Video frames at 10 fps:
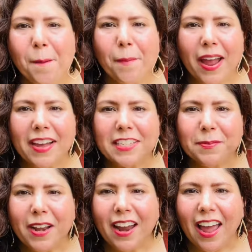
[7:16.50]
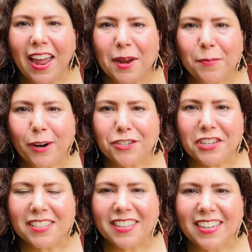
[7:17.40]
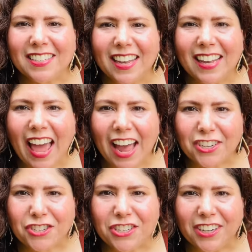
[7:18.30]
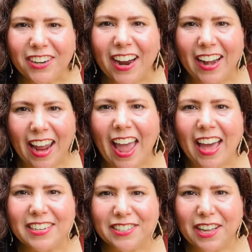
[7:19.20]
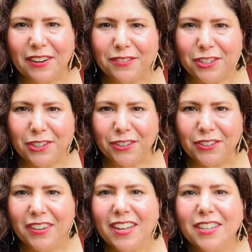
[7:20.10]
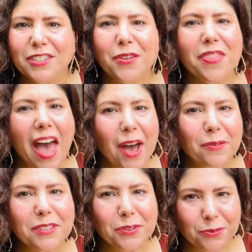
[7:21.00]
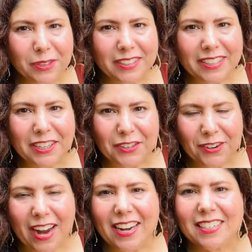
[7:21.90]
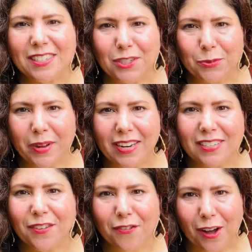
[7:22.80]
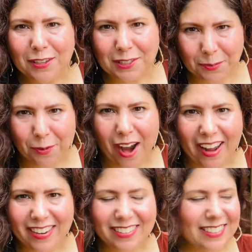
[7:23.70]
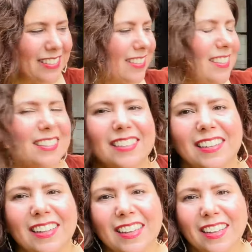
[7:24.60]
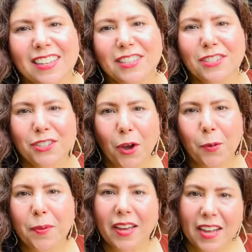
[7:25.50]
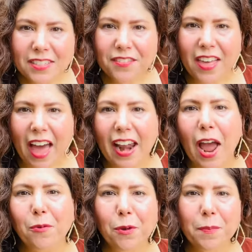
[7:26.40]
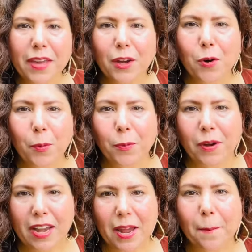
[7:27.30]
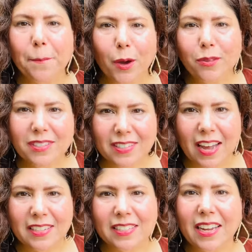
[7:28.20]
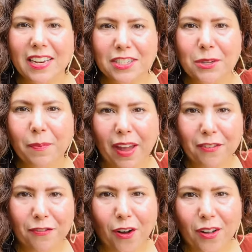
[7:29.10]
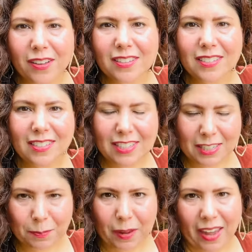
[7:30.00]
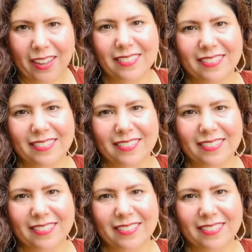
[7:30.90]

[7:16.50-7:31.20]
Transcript: my husband and I had purchased these last year and I had a set of two. So that was a really great, sweet fall surprise. So because of that, I will be incorporating both sets into my fall display.